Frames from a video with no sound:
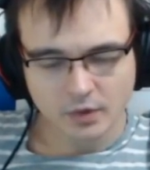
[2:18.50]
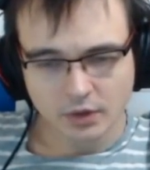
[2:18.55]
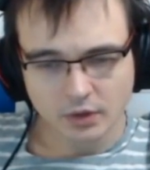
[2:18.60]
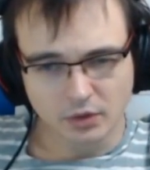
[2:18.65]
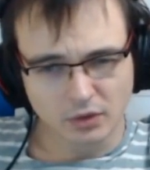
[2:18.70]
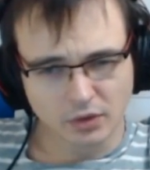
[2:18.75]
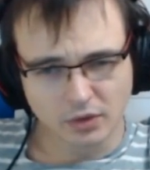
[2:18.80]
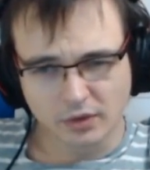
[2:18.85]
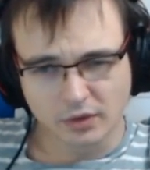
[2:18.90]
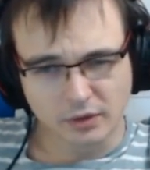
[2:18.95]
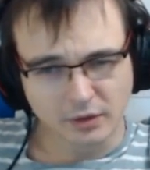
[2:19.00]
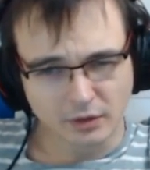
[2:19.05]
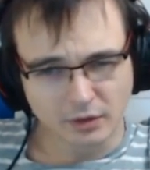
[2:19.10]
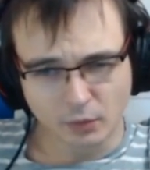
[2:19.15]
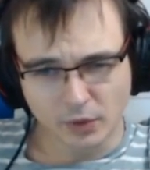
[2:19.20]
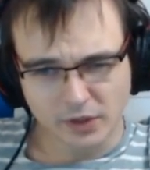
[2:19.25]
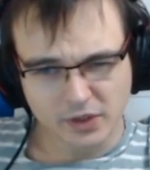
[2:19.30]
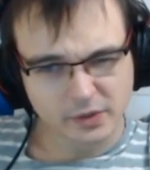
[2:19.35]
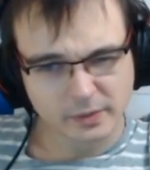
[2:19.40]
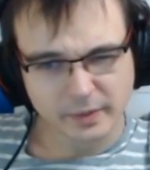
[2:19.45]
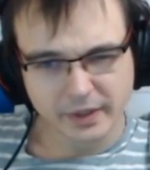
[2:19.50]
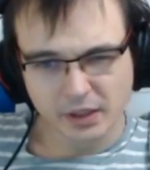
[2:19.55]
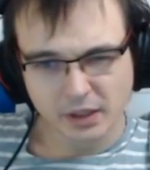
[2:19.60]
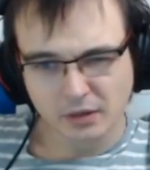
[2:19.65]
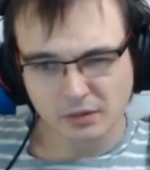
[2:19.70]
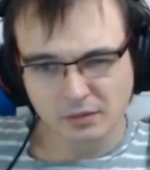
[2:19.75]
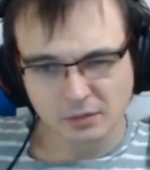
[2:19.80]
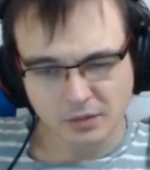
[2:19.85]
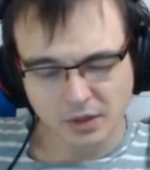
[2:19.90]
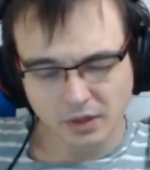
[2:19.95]
Or 1
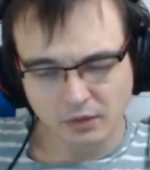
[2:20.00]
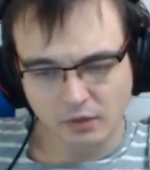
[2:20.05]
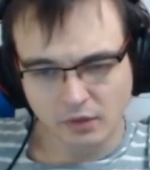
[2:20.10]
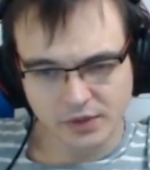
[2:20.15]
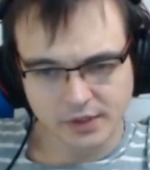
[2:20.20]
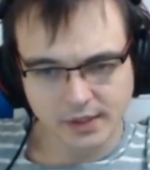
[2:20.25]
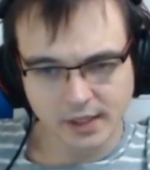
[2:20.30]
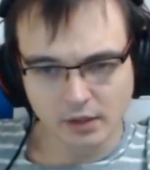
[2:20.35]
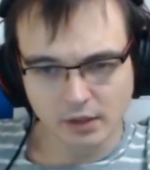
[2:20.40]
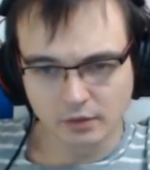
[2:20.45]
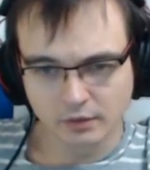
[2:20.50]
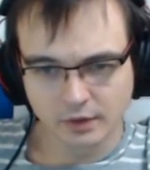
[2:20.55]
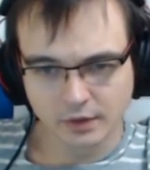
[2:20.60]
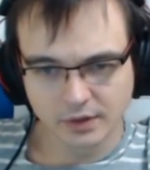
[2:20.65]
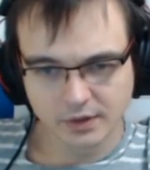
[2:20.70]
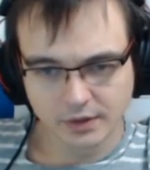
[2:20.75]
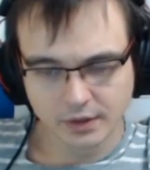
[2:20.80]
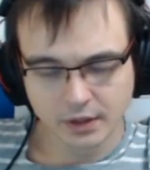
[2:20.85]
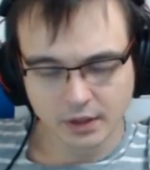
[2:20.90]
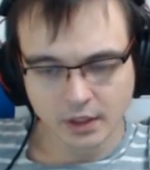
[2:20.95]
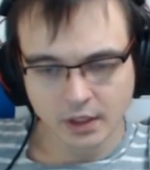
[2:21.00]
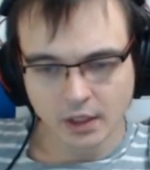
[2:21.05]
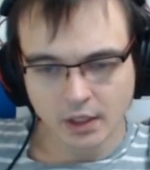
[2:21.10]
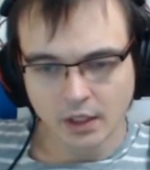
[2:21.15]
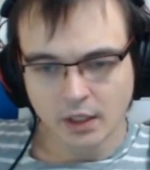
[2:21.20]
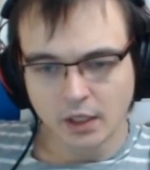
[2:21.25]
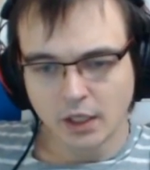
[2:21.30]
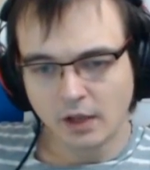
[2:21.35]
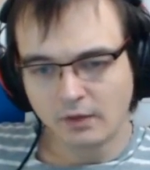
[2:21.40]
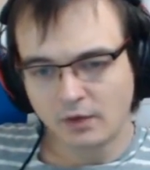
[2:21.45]
spell, if you're scared of it.
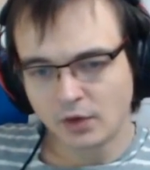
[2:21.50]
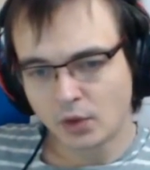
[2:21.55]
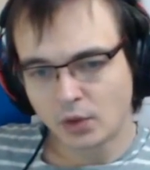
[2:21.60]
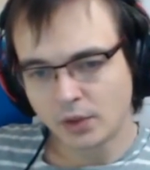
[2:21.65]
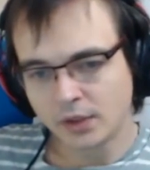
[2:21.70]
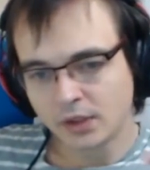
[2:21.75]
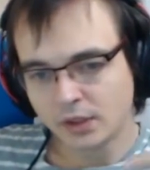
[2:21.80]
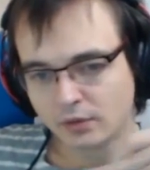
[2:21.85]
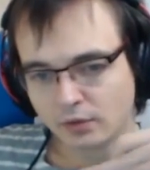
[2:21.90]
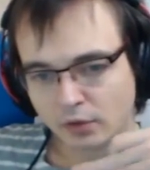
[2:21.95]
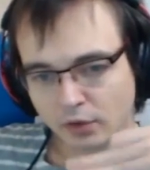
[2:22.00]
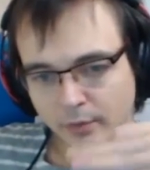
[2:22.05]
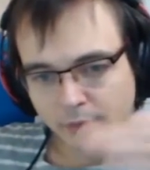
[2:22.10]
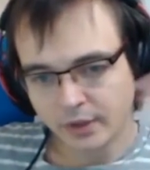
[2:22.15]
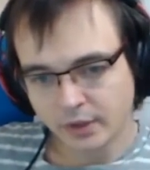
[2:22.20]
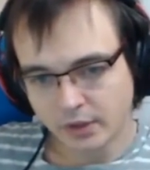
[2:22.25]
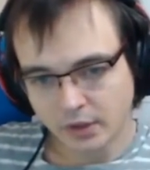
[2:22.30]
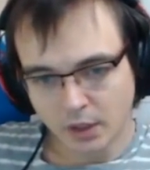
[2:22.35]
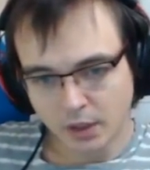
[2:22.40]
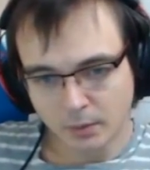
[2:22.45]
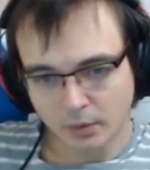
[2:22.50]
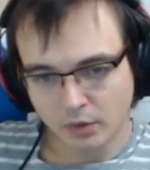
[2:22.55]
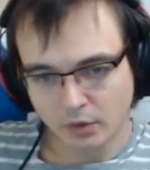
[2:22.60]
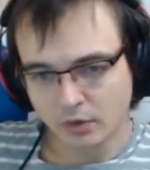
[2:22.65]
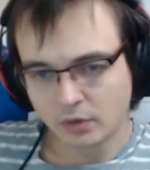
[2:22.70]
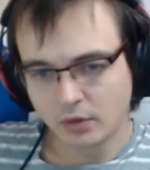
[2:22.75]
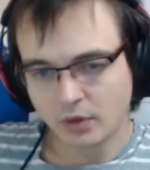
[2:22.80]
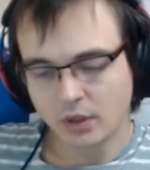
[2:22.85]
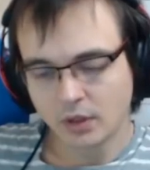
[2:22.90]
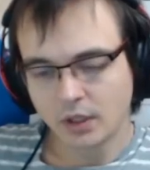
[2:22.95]
If you're holding it for a big
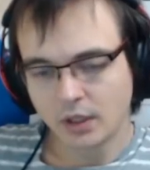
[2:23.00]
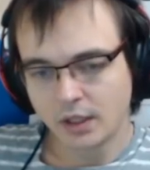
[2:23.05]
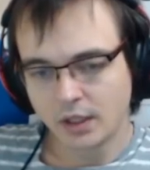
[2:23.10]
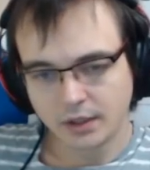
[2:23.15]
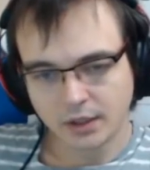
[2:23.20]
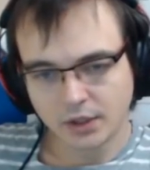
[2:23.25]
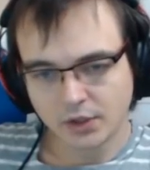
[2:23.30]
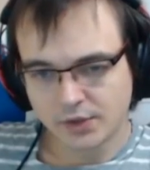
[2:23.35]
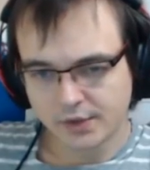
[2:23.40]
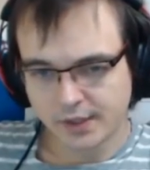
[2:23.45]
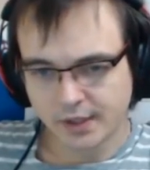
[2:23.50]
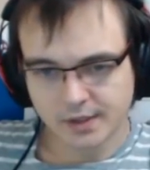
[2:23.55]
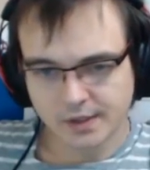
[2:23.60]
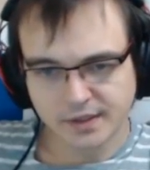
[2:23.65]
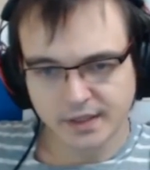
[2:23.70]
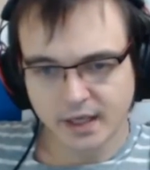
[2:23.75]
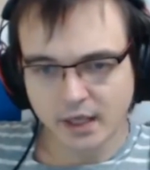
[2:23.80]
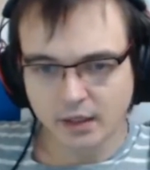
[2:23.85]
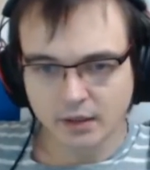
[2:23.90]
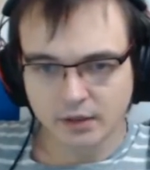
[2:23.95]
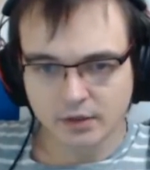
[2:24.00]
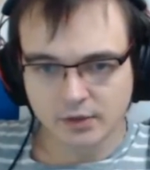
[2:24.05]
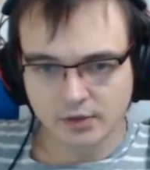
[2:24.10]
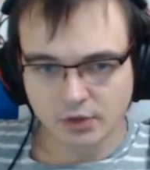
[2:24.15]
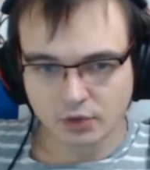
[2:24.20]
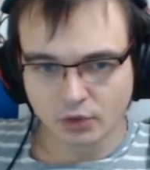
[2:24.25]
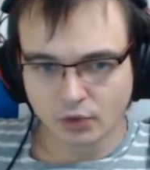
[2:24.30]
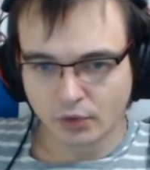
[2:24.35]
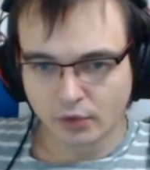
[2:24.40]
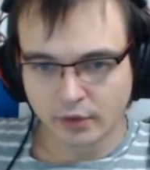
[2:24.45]
combo, it can just get silenced
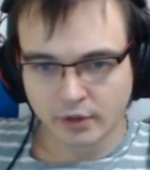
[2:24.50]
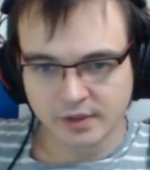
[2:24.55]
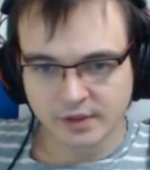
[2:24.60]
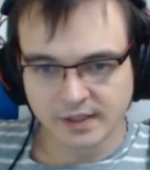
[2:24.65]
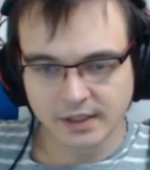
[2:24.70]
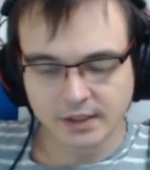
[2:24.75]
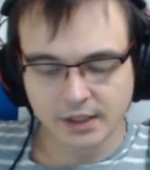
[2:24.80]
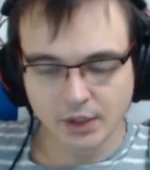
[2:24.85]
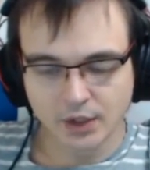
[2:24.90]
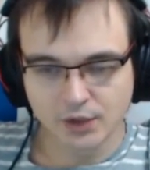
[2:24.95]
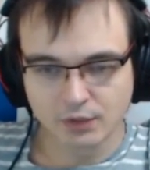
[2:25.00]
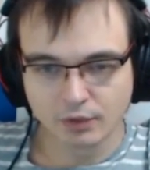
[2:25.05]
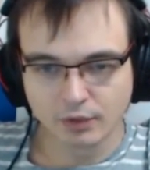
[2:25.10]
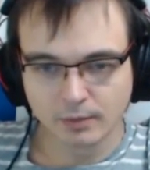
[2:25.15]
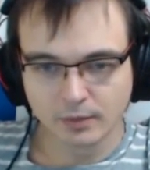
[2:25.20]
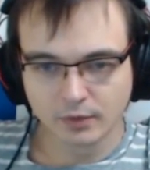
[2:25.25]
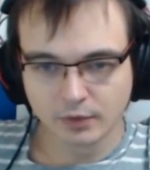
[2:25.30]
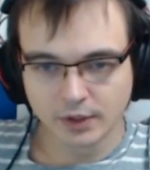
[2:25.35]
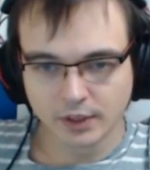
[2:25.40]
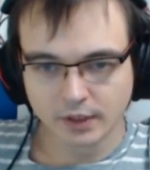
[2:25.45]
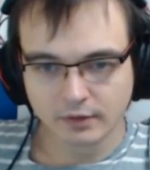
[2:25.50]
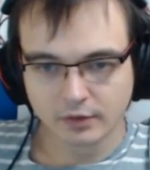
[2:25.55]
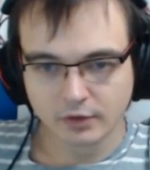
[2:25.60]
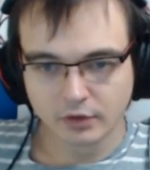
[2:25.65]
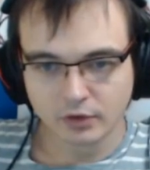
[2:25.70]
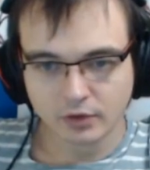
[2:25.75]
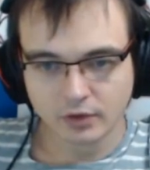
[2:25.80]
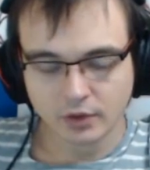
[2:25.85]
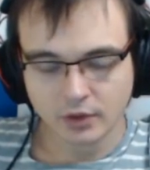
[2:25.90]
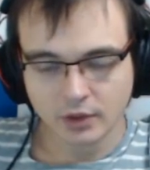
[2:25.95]
or Psychic Screamed,
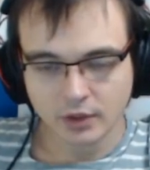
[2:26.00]
whatever.